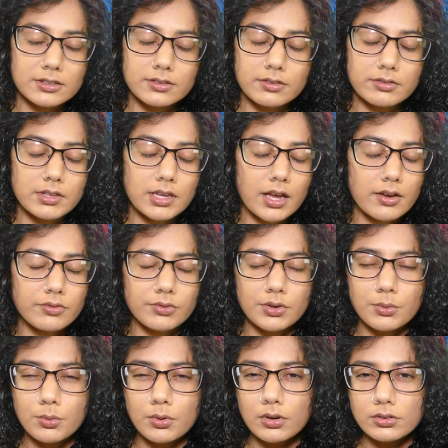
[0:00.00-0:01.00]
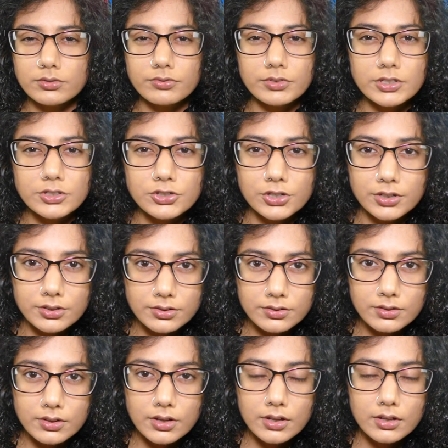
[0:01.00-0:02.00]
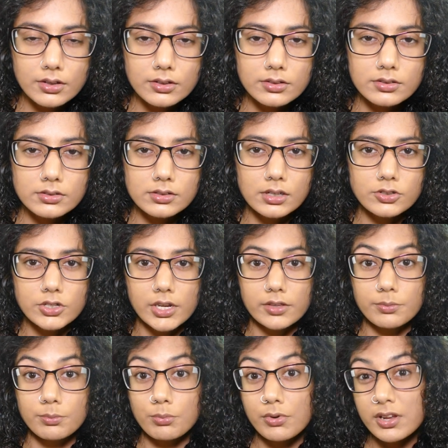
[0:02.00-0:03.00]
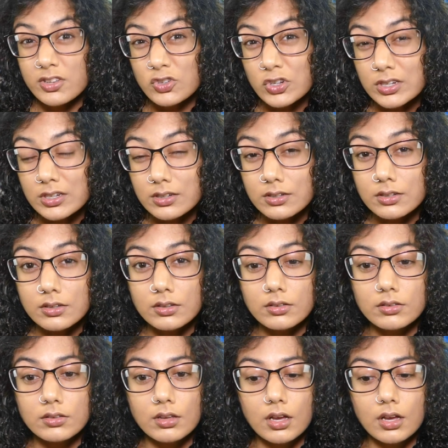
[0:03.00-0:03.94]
of the every world features, such as bridges,